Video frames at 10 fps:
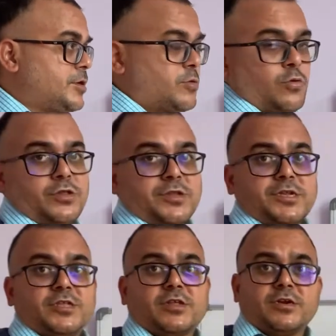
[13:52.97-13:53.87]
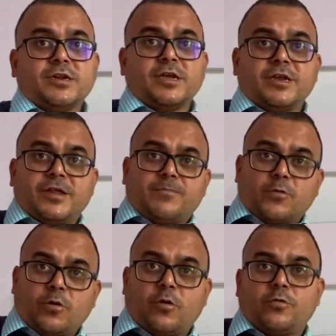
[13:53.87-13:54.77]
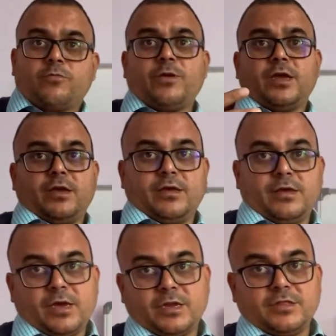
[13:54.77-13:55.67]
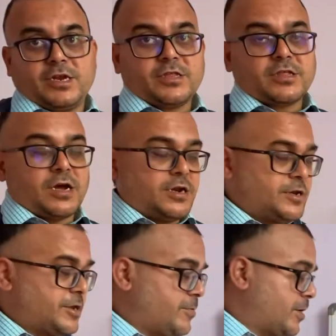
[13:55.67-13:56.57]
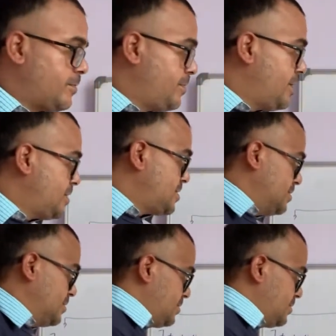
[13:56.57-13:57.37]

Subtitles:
is listened in a prolonged way, and that is called reverberation.